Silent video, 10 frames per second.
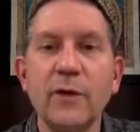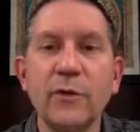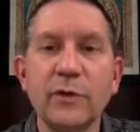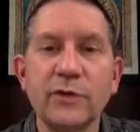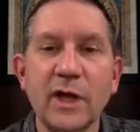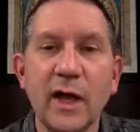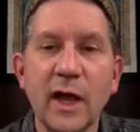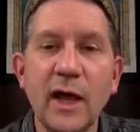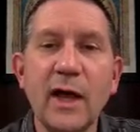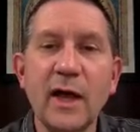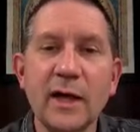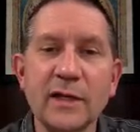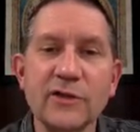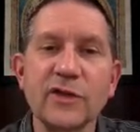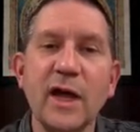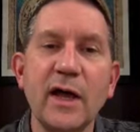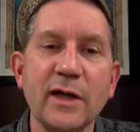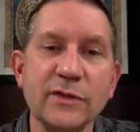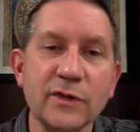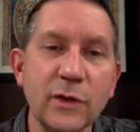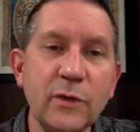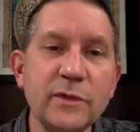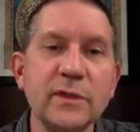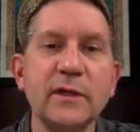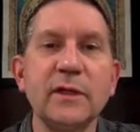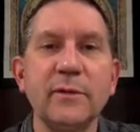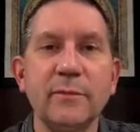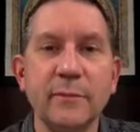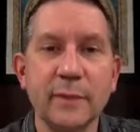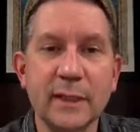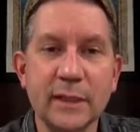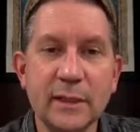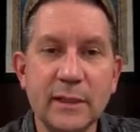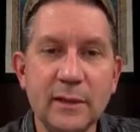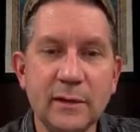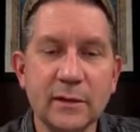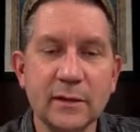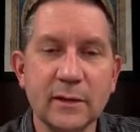Risha'a, ha'isha, hazot, min.